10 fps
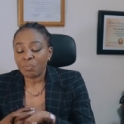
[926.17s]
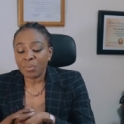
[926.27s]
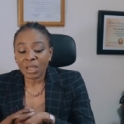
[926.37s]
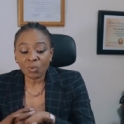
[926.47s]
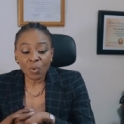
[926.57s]

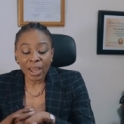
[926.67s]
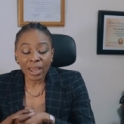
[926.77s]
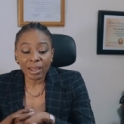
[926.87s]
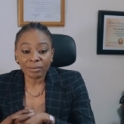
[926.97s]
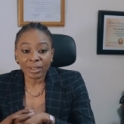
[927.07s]
being where
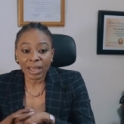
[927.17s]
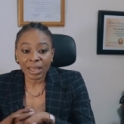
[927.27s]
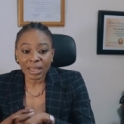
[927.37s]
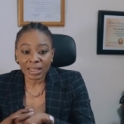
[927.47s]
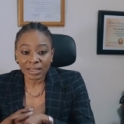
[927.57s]

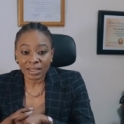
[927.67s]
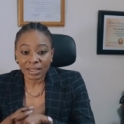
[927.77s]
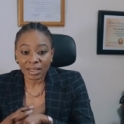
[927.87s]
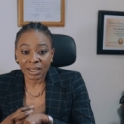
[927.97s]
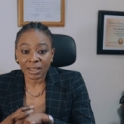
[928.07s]
healthcare is
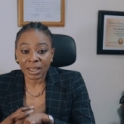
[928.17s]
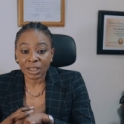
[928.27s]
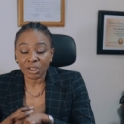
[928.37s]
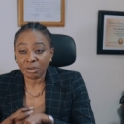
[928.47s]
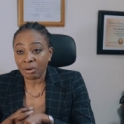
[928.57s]
in
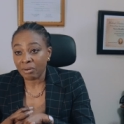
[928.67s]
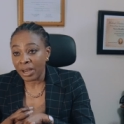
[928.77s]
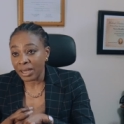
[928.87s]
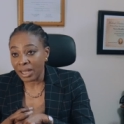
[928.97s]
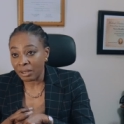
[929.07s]
Nigeria
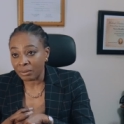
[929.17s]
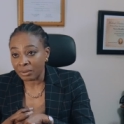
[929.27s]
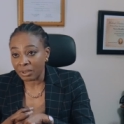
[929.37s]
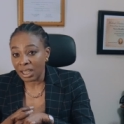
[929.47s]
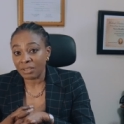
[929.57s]
right
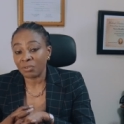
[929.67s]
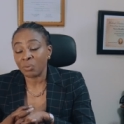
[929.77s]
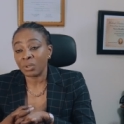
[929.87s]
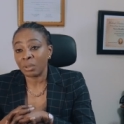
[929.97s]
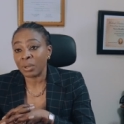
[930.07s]
now, and even
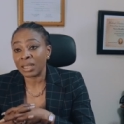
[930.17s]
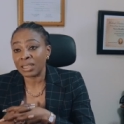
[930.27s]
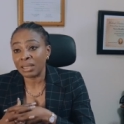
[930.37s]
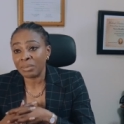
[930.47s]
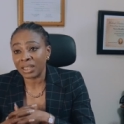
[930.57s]
with the
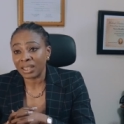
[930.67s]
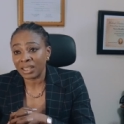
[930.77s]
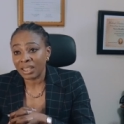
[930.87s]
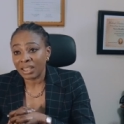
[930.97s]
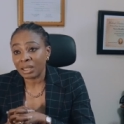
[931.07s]
pandemic
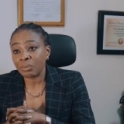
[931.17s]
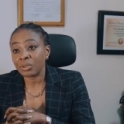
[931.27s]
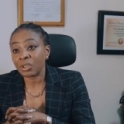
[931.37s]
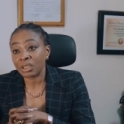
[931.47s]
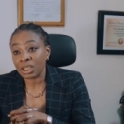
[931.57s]
that we
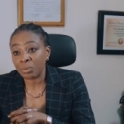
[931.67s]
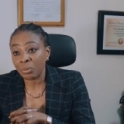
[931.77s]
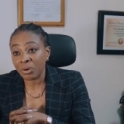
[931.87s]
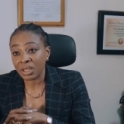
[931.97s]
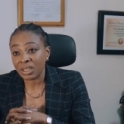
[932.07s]
just
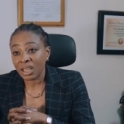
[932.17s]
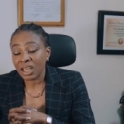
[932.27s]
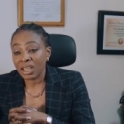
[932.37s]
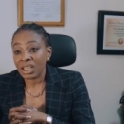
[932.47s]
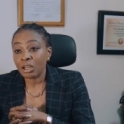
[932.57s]
experienced,
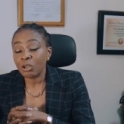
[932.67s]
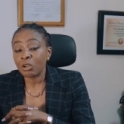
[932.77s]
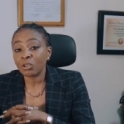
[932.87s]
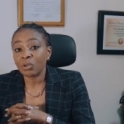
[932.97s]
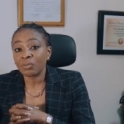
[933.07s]
a
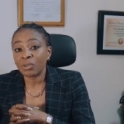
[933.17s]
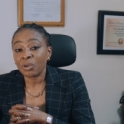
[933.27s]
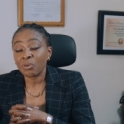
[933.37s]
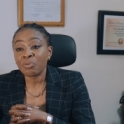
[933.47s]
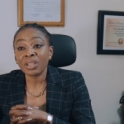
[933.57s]
lot of
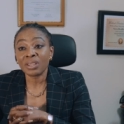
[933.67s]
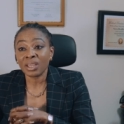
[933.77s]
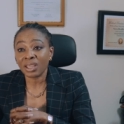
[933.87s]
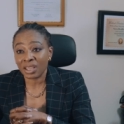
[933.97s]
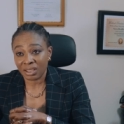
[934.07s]

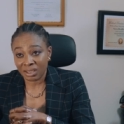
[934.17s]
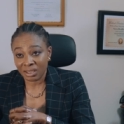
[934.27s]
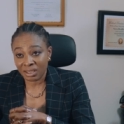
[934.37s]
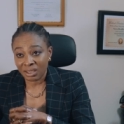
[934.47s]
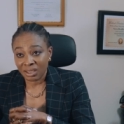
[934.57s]
rethinking,
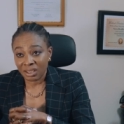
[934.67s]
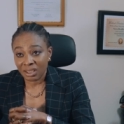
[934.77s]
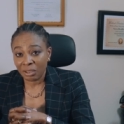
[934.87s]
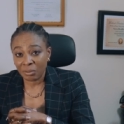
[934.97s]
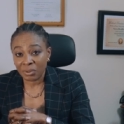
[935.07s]

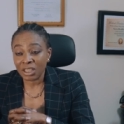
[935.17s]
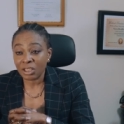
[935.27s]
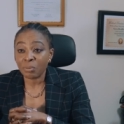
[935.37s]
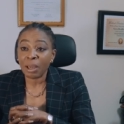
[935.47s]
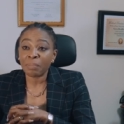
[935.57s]
needs
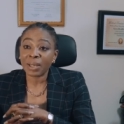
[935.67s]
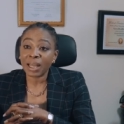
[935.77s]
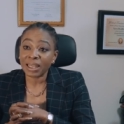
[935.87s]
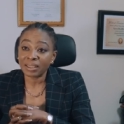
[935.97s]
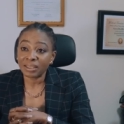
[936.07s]
to be
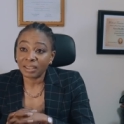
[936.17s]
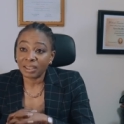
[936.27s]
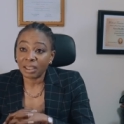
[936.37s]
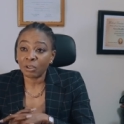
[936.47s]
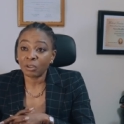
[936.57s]
applied.
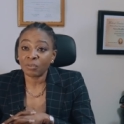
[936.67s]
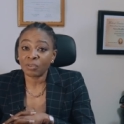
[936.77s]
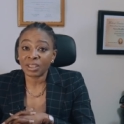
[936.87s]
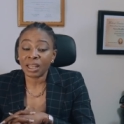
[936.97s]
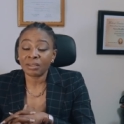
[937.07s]
A lot of
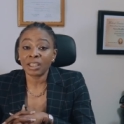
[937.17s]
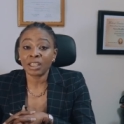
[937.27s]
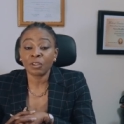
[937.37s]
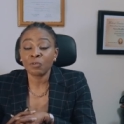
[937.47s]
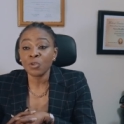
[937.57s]
us are
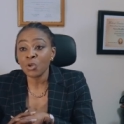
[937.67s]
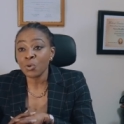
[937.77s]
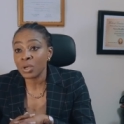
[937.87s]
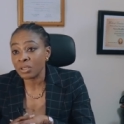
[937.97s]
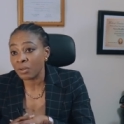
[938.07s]
thinking of new
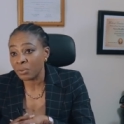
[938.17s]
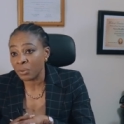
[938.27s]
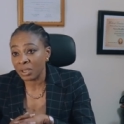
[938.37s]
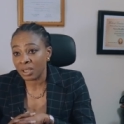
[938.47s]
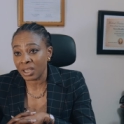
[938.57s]
ways of
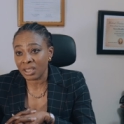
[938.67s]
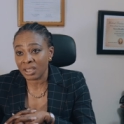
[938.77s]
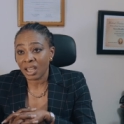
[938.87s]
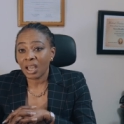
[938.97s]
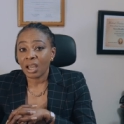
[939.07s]
doing things.
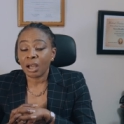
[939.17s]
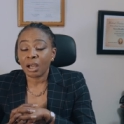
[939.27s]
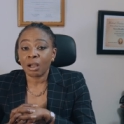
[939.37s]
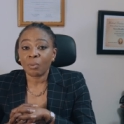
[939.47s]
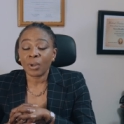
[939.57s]

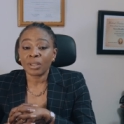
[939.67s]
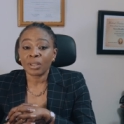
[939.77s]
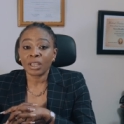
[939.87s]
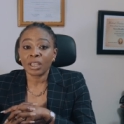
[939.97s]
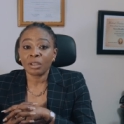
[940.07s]
We're
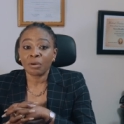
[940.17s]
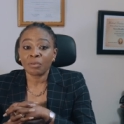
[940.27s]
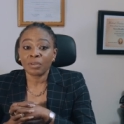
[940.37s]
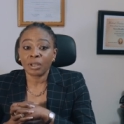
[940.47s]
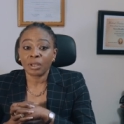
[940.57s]
thinking of